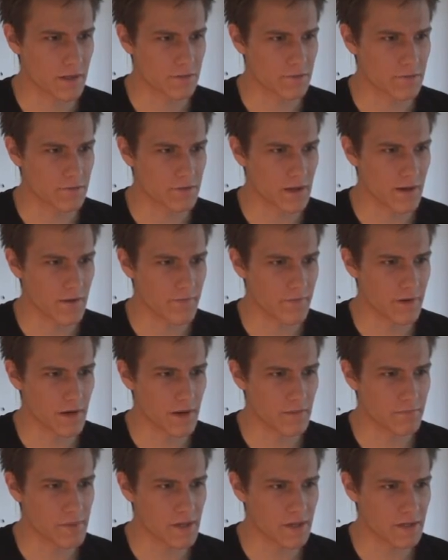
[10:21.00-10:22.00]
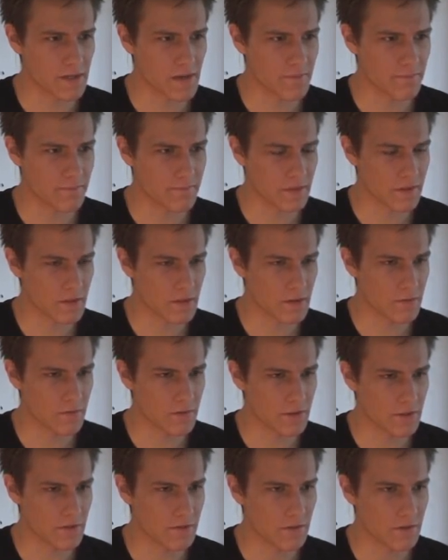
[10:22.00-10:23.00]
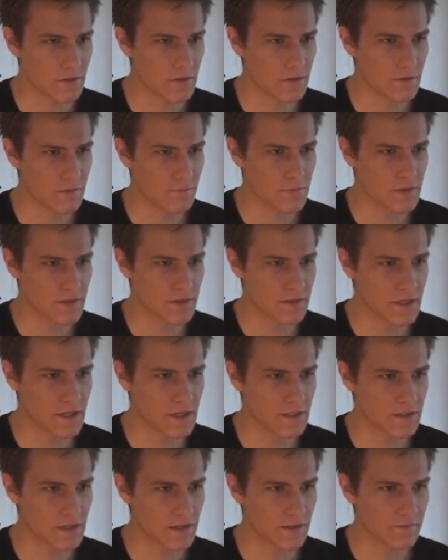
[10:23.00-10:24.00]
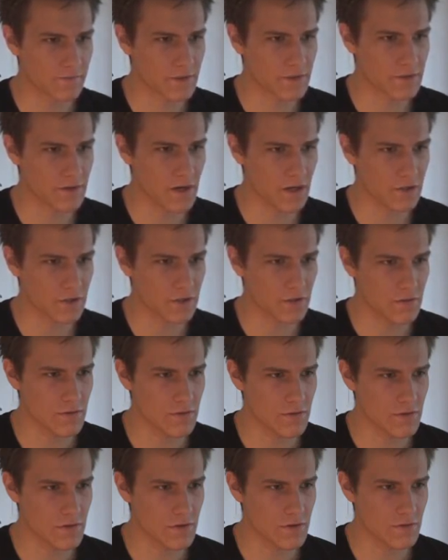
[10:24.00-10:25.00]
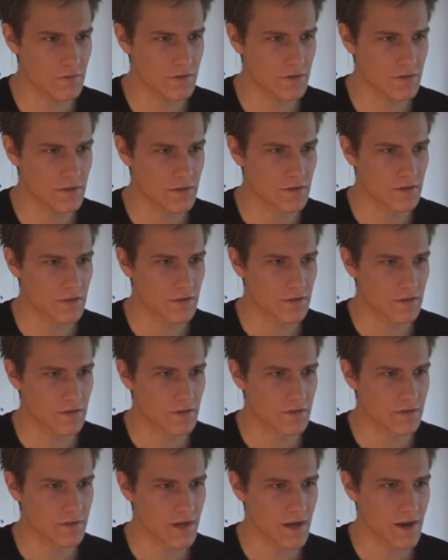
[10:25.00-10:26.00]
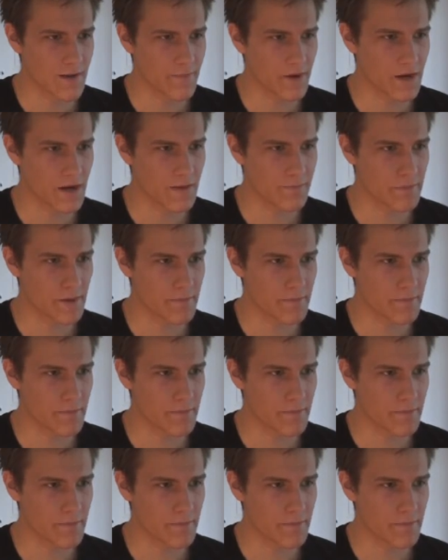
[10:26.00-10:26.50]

should never have picked up the note. The note was a self-destruction note. Ow.